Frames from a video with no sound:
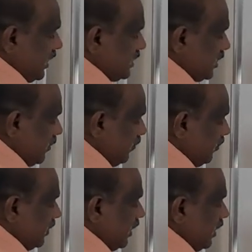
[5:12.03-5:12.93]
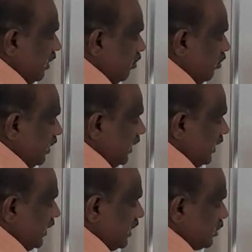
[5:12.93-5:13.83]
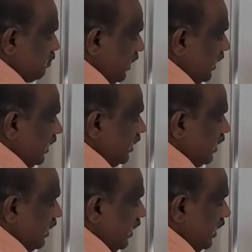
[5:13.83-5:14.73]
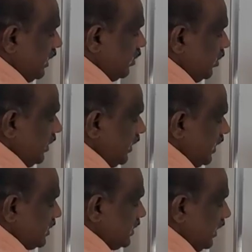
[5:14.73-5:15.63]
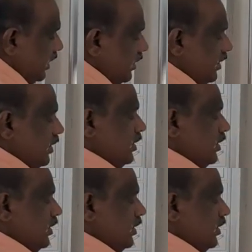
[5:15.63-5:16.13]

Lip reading: S, 1 indicates P, and 2 indicates D.